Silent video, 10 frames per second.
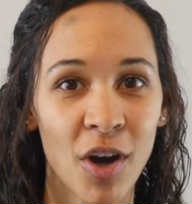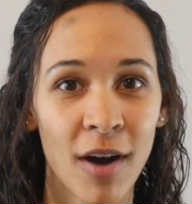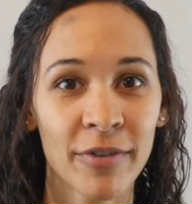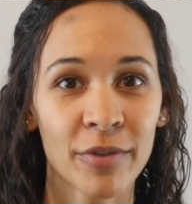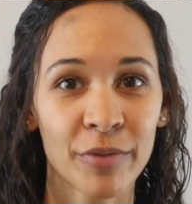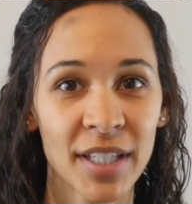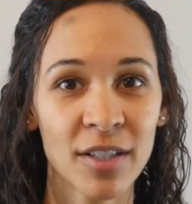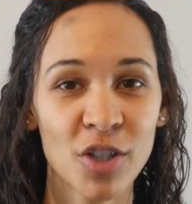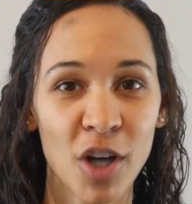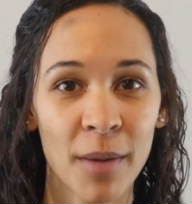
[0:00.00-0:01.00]
offer
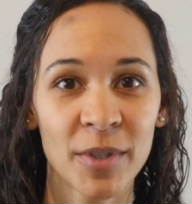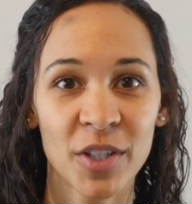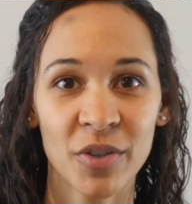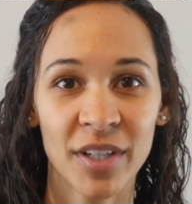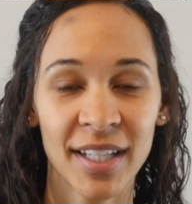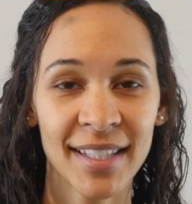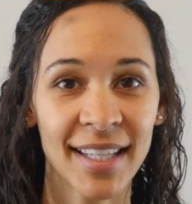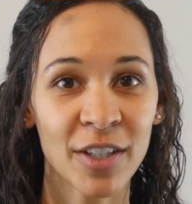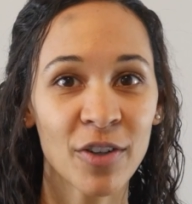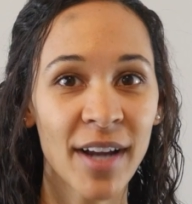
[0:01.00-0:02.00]
research opportunities
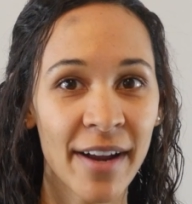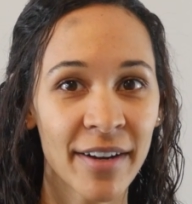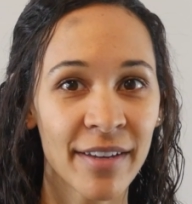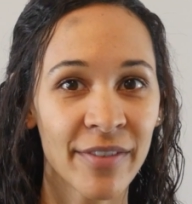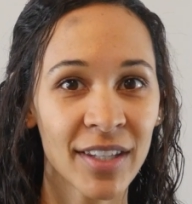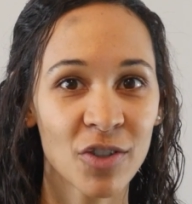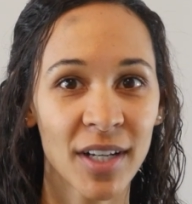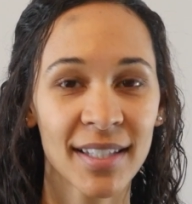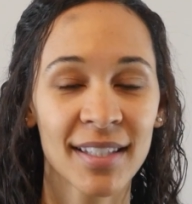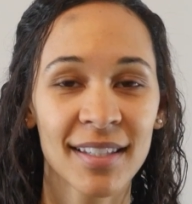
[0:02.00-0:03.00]
in your area of
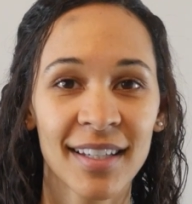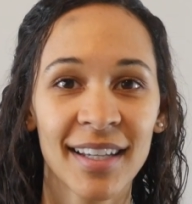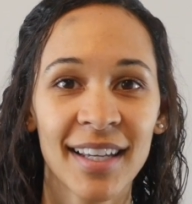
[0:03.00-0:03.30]
interest?